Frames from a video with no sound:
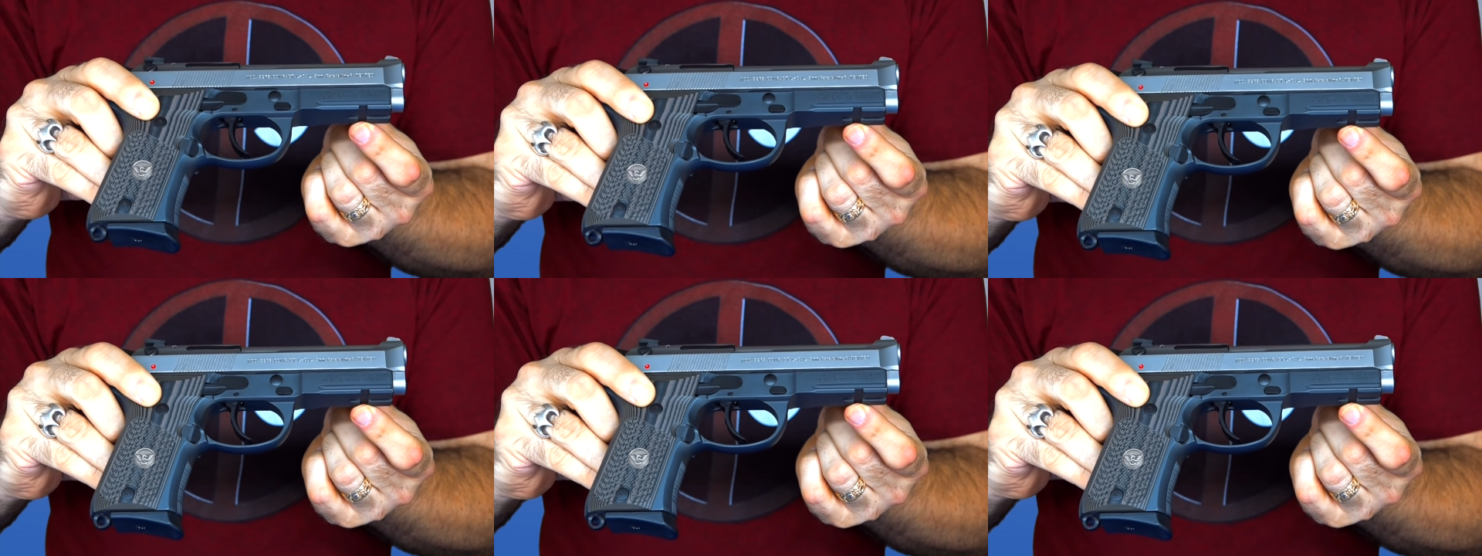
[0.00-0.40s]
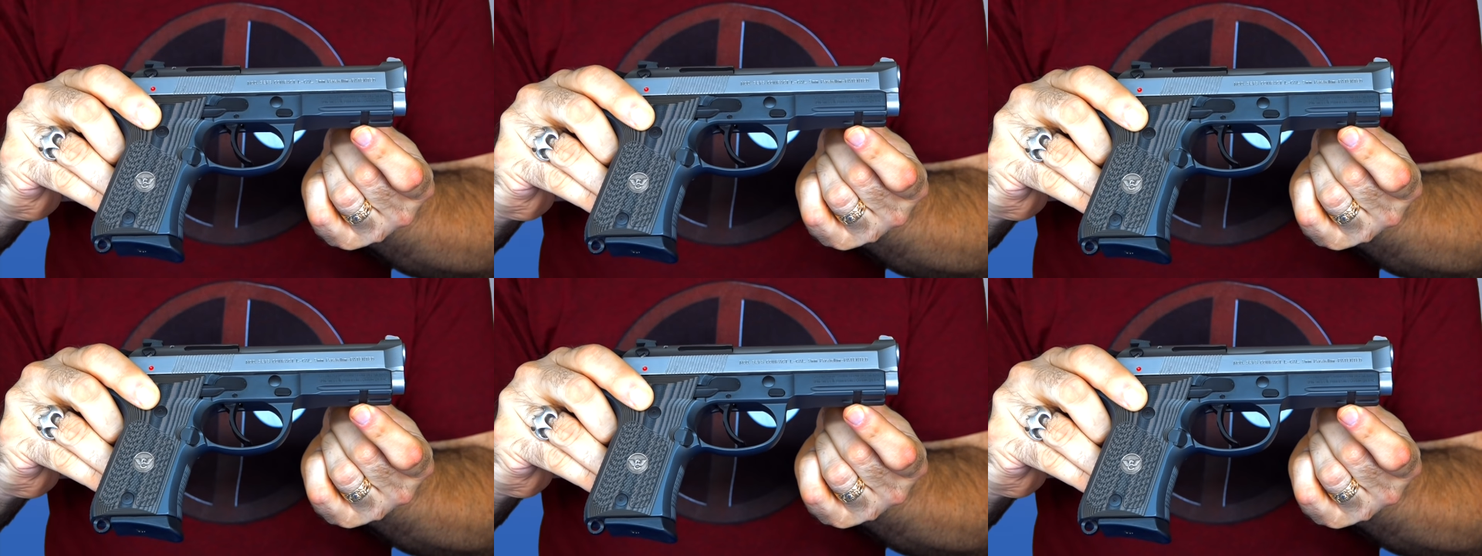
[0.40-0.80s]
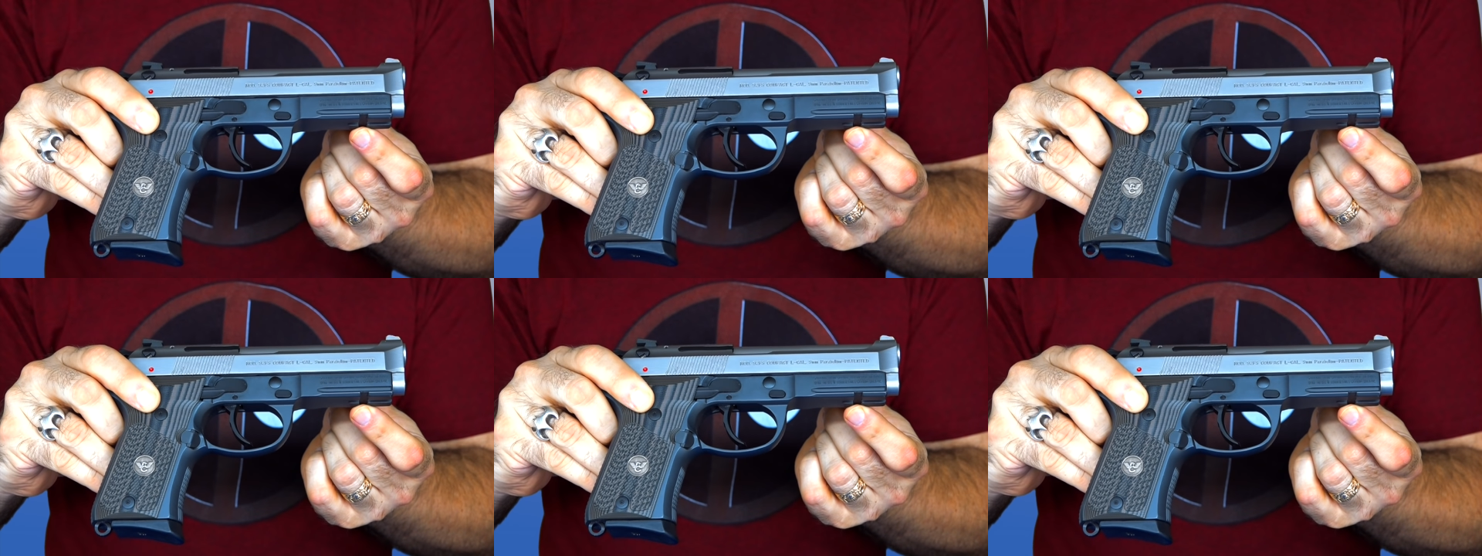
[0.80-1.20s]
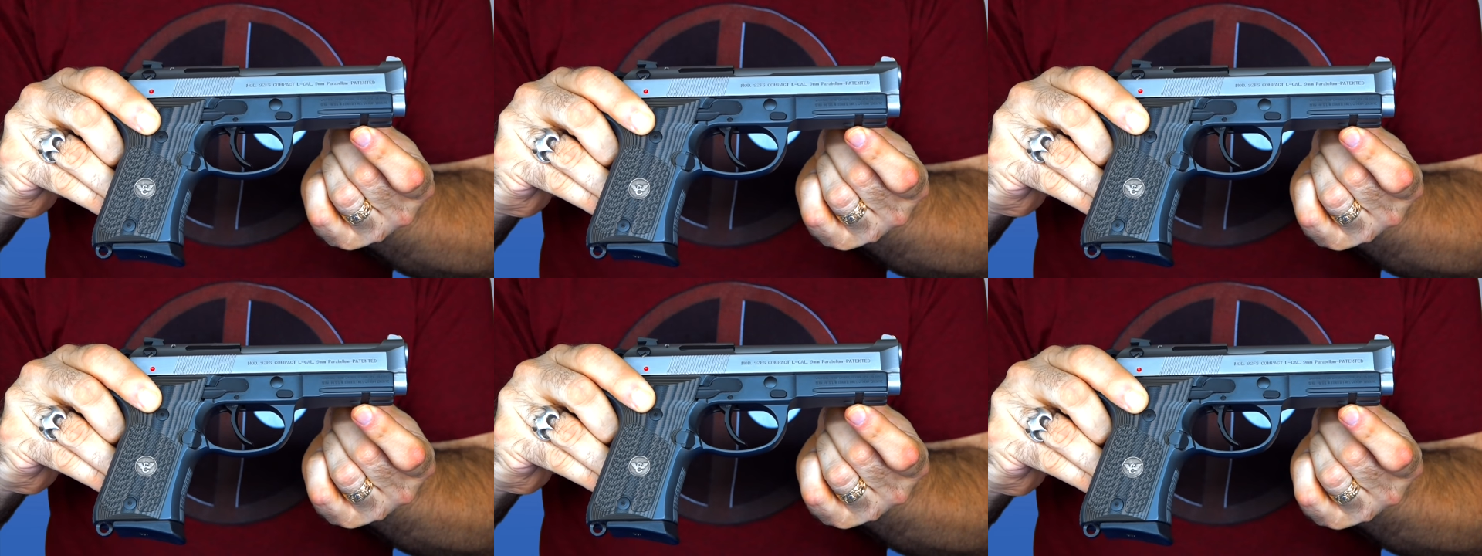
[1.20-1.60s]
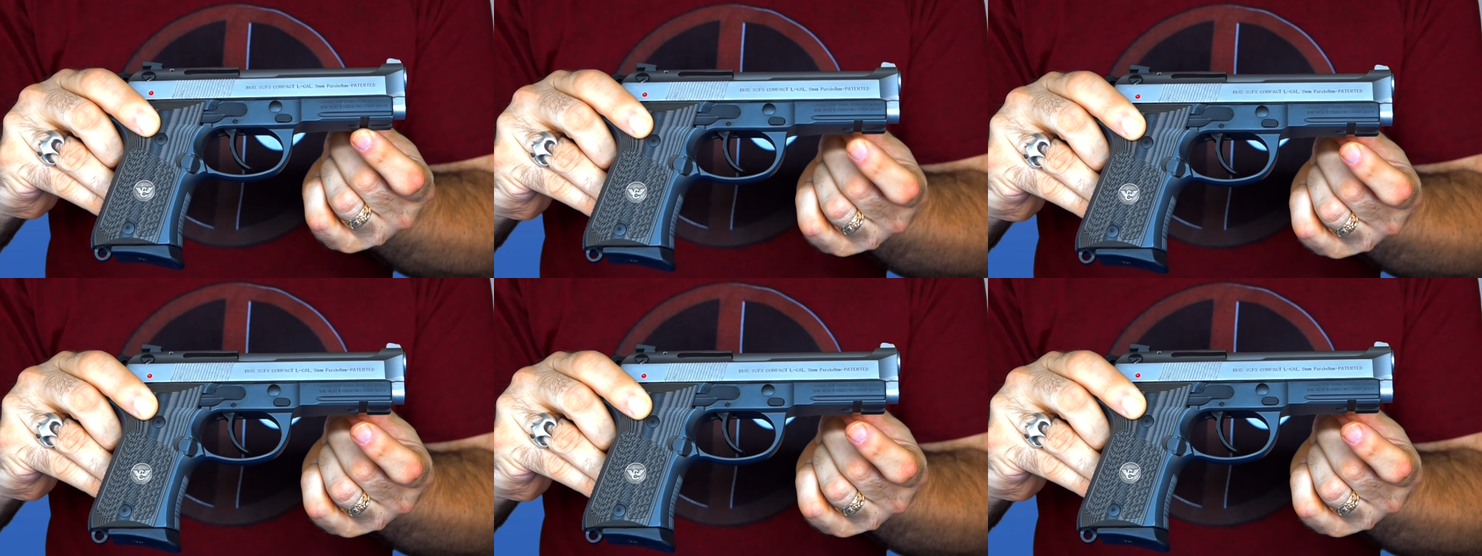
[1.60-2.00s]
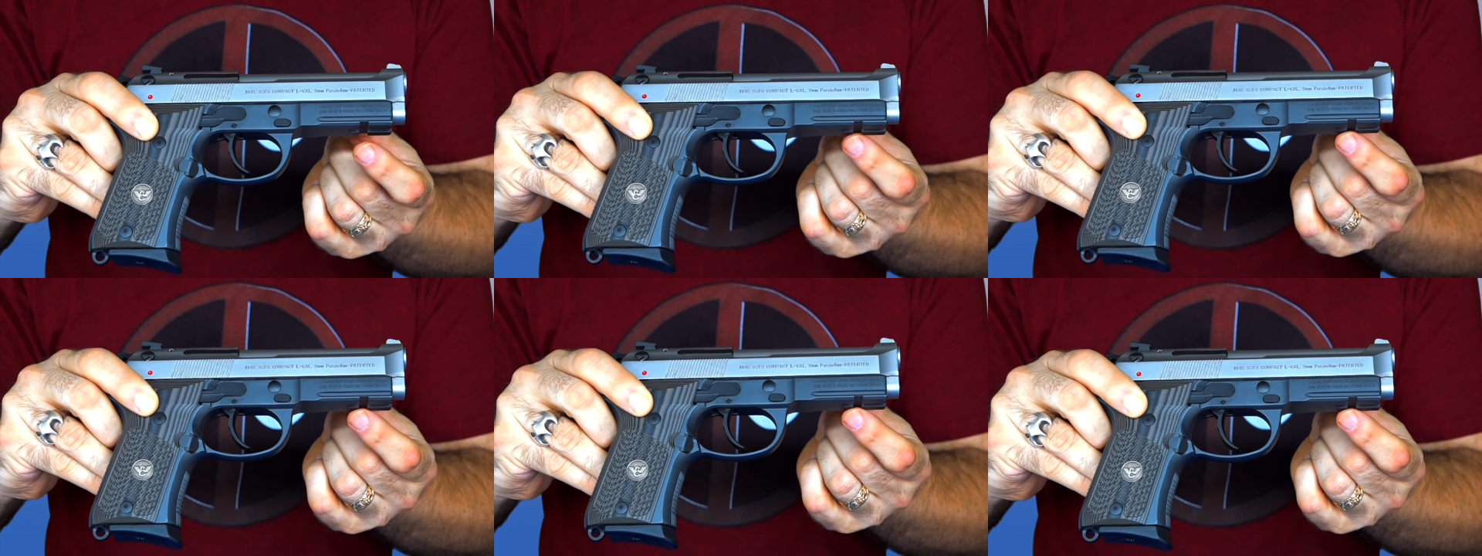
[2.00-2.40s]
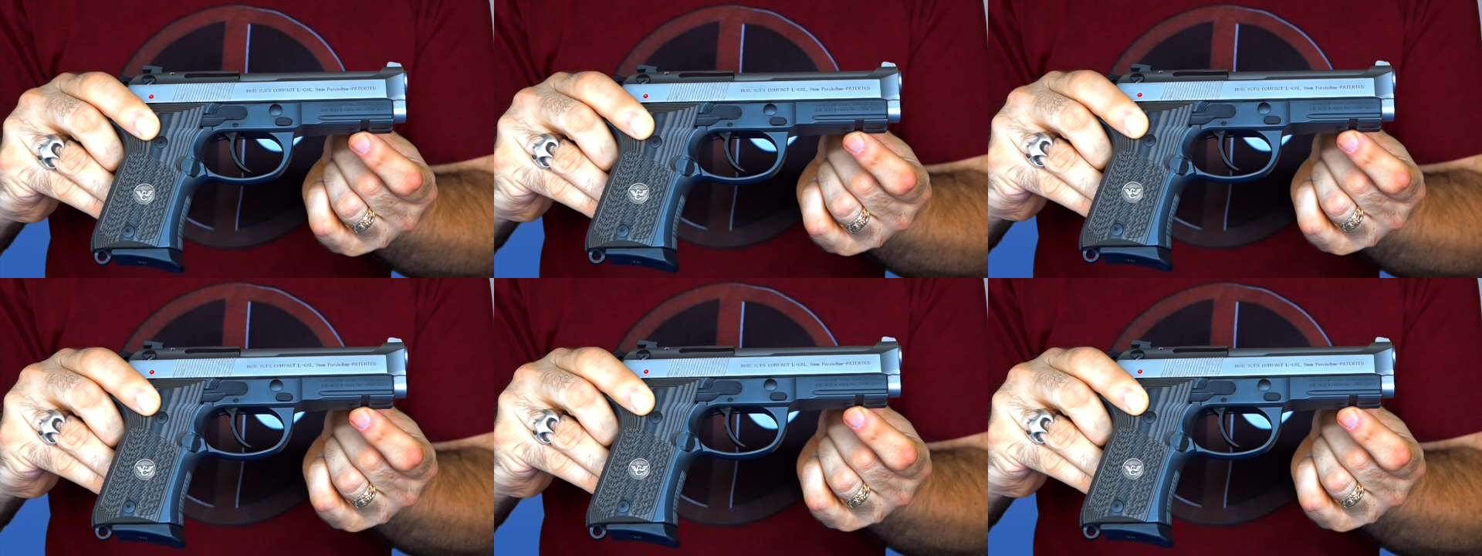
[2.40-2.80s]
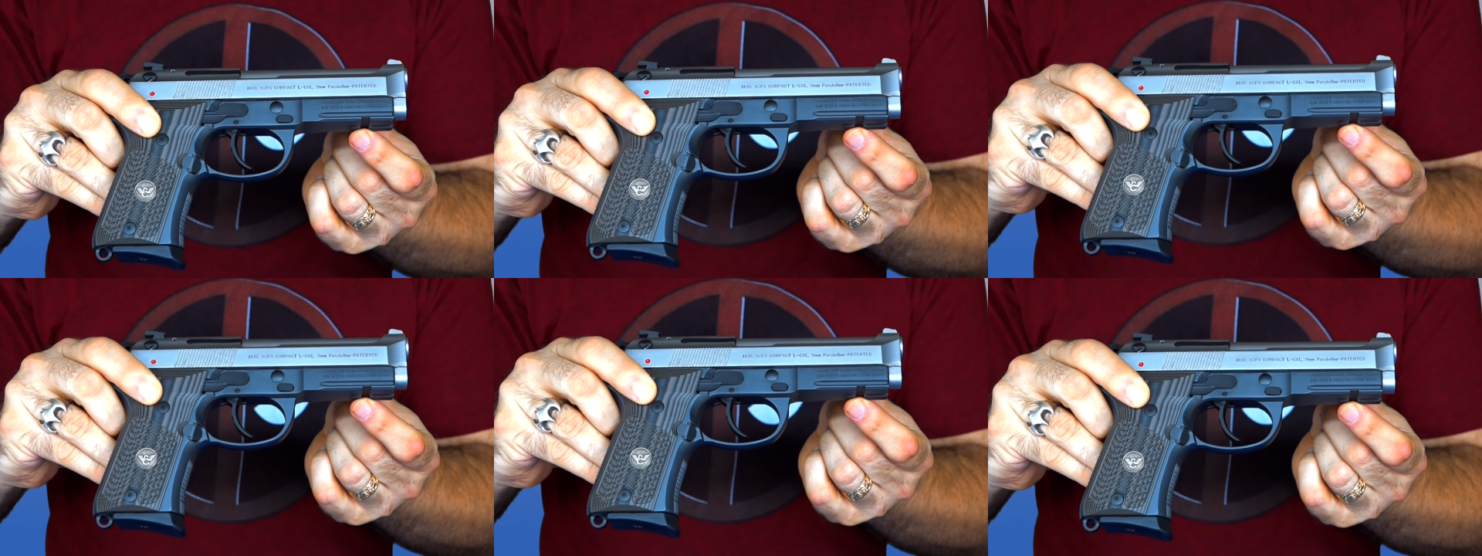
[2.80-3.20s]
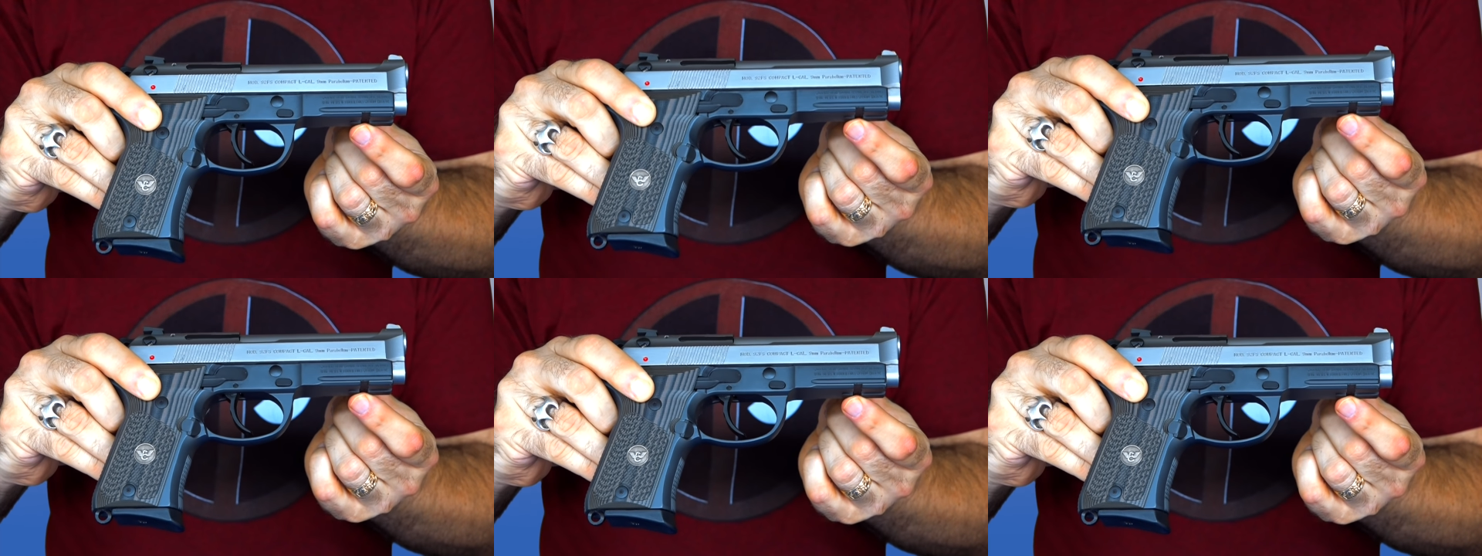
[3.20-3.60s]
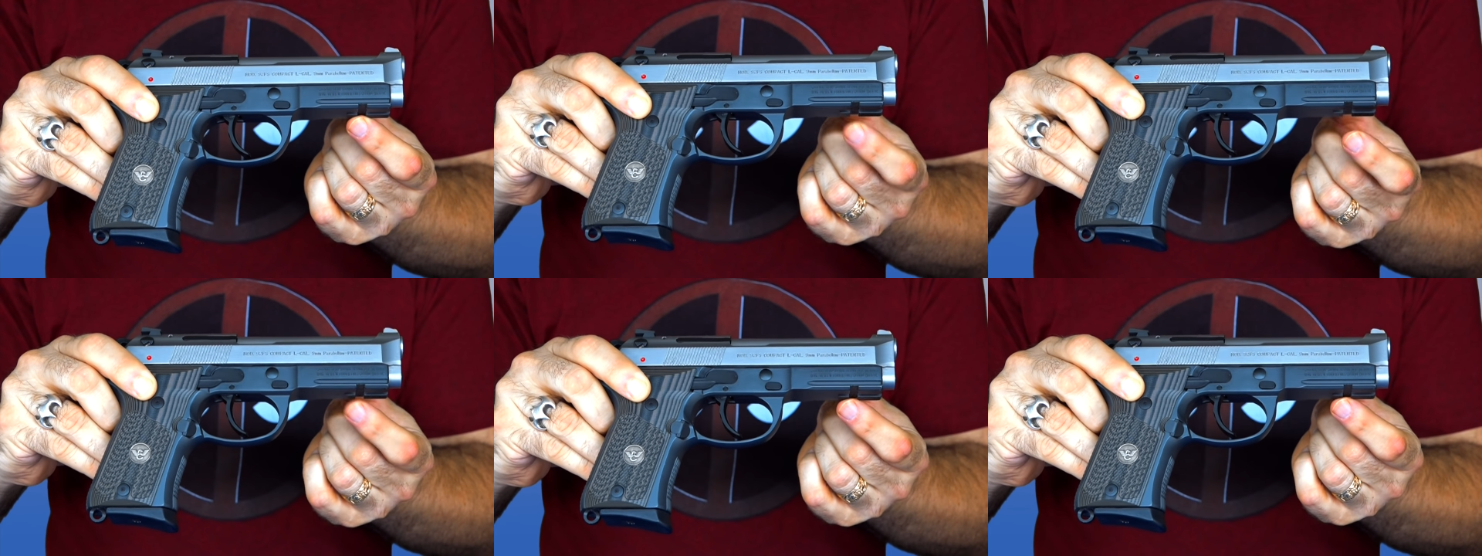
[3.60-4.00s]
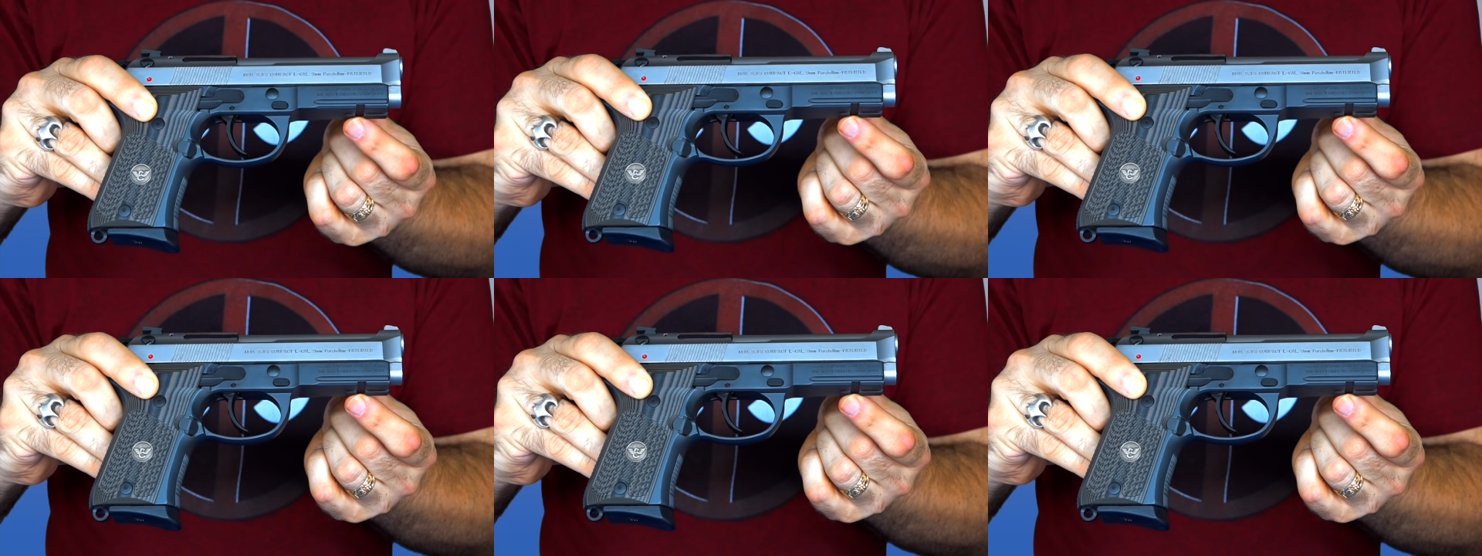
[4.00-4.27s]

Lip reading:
No face is visible, so there are no lips to read.